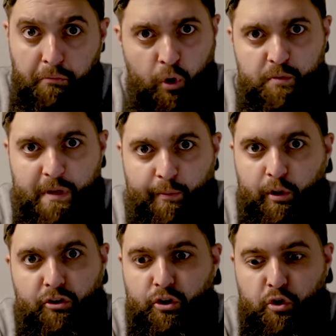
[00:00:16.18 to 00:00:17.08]
most people
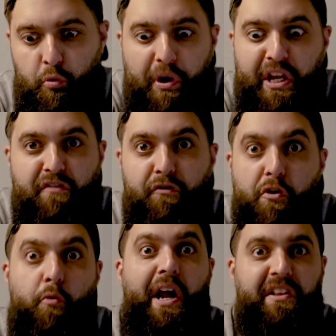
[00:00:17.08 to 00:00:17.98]
are just waiting for
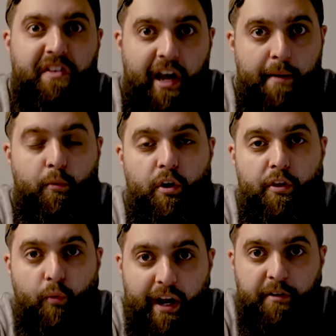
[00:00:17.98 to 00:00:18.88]
the right time or
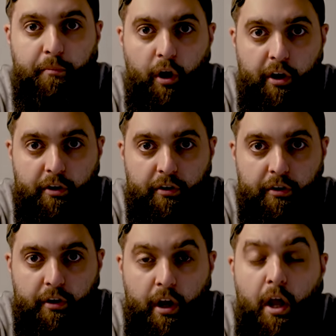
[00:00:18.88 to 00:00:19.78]
the right partner.
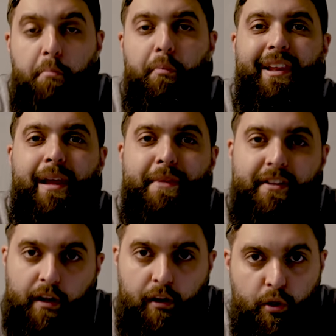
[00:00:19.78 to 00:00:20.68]
But let me
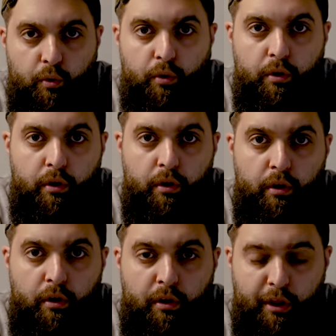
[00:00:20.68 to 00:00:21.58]
tell you,
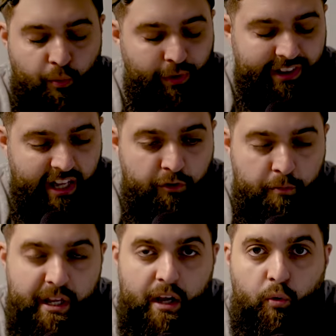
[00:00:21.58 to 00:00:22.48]
there will never
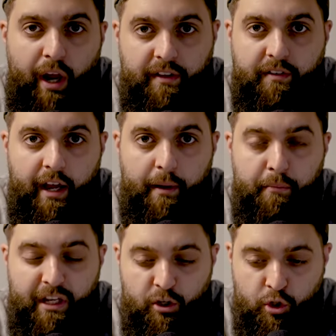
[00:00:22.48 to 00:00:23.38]
be a right time
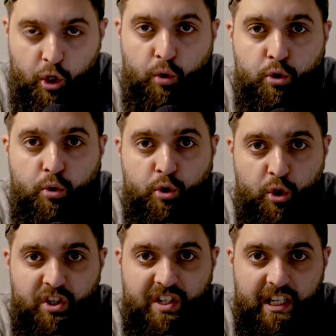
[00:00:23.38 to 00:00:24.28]
because those who
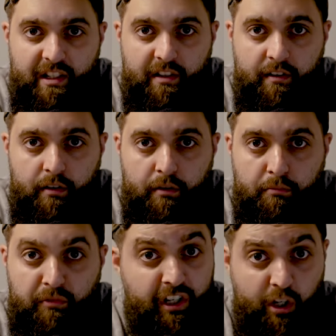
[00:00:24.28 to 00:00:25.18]
succeeded
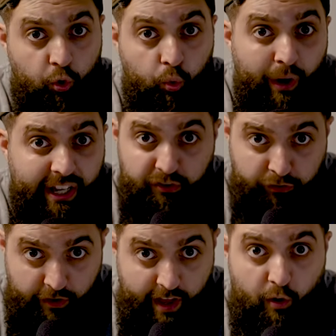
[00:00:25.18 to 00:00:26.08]
didn't wait
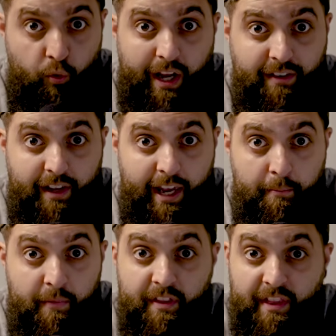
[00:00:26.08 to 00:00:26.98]
for that right
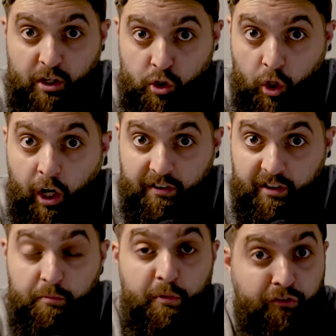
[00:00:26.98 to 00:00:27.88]
time. They
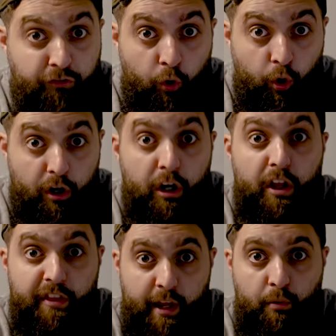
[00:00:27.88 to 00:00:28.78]
started before
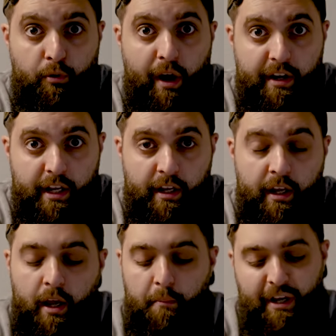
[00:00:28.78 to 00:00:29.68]
they were ready.
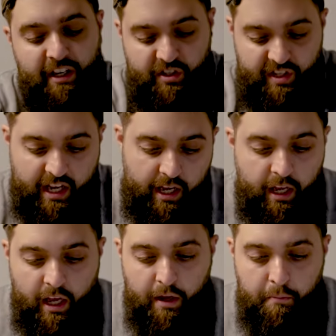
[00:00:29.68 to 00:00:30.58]
Because, see,
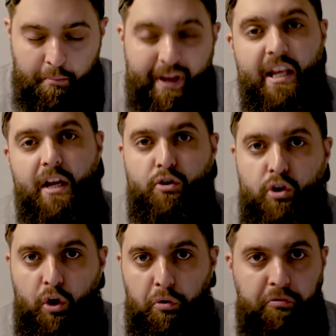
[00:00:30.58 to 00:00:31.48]
many years
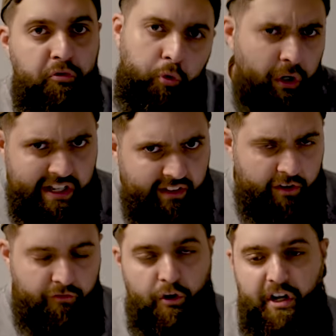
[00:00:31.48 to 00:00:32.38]
ago,
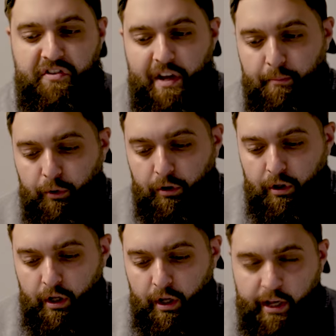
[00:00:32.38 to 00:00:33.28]
2010, for example,
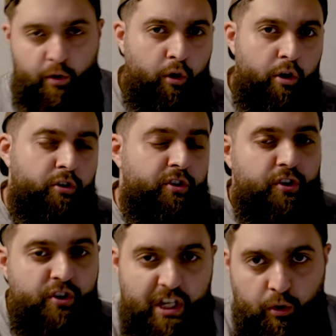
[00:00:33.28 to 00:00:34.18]
in order to
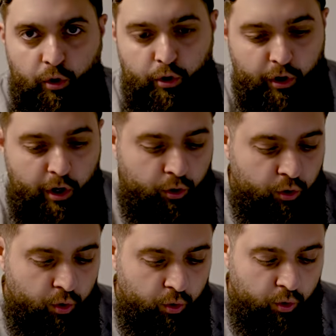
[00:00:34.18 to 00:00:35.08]
succeed or in order
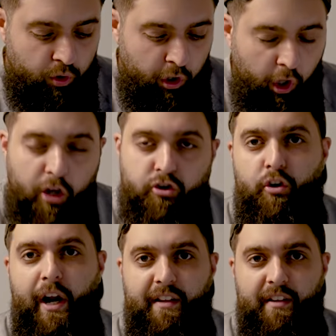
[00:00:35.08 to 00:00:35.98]
to launch
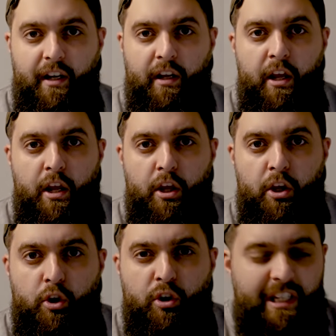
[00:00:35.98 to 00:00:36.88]
your idea,
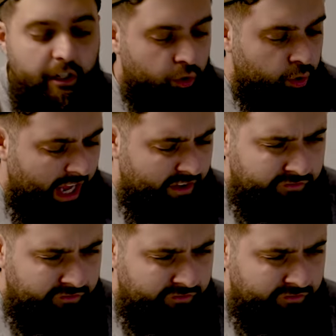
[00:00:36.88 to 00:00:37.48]
you needed to have